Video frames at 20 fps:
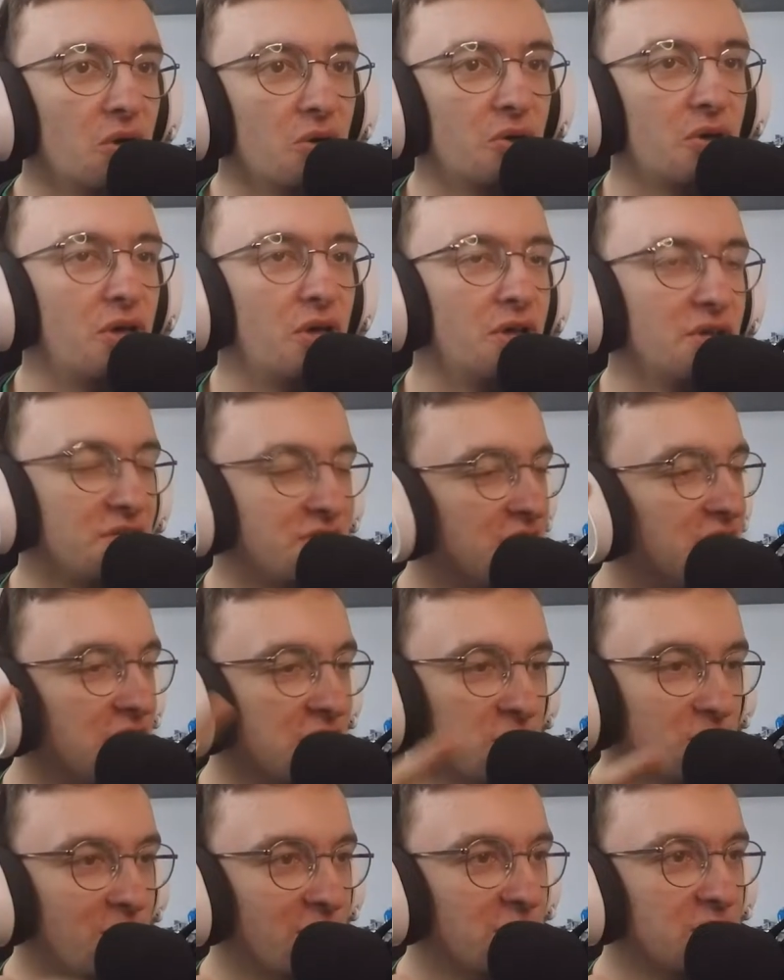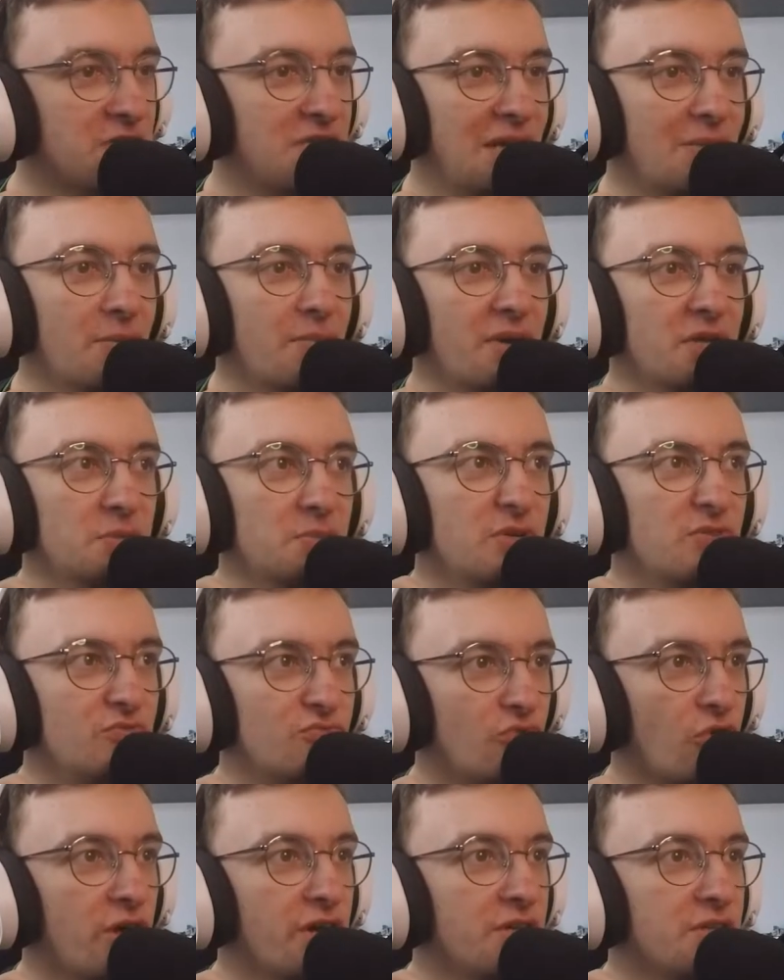didn't expect a demo man to be
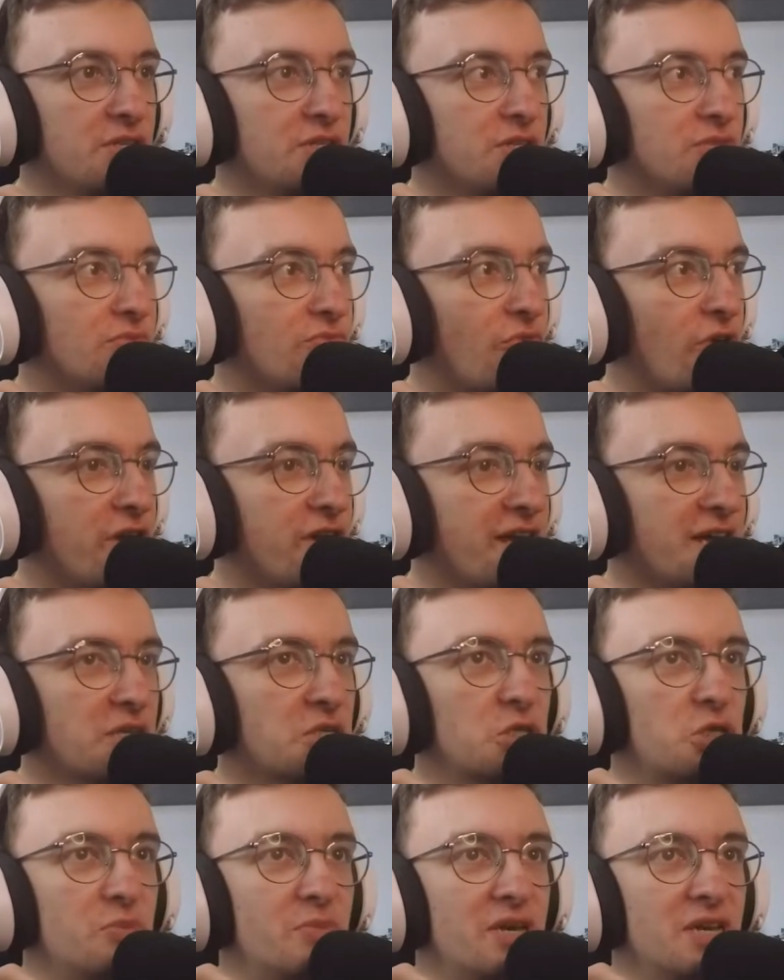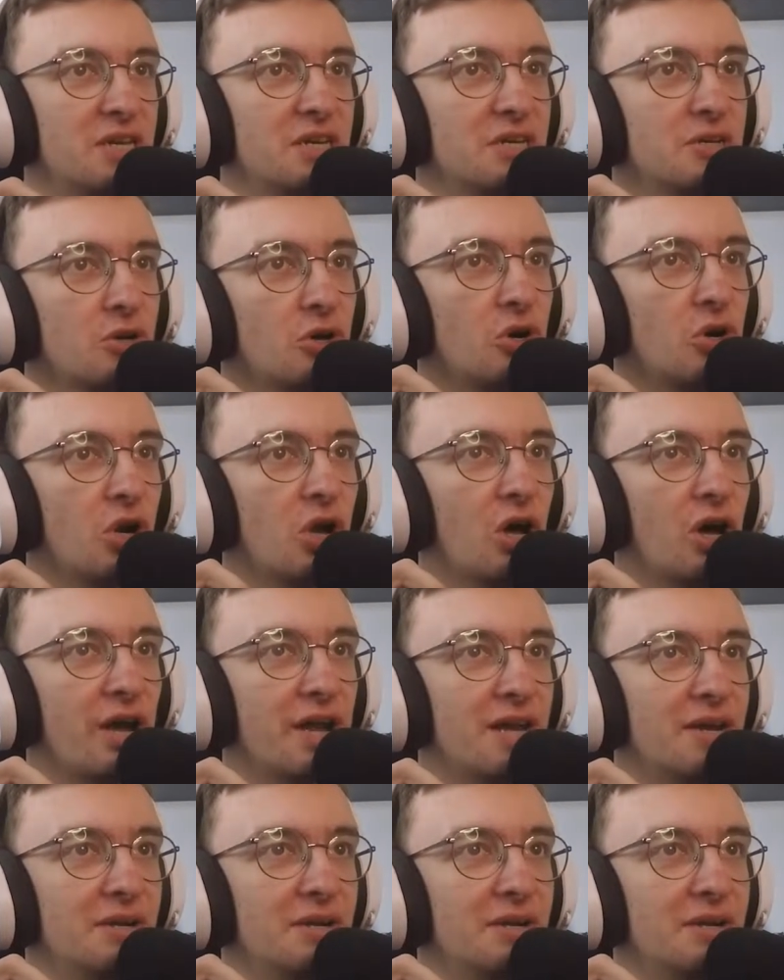right right next to me. Can't lie,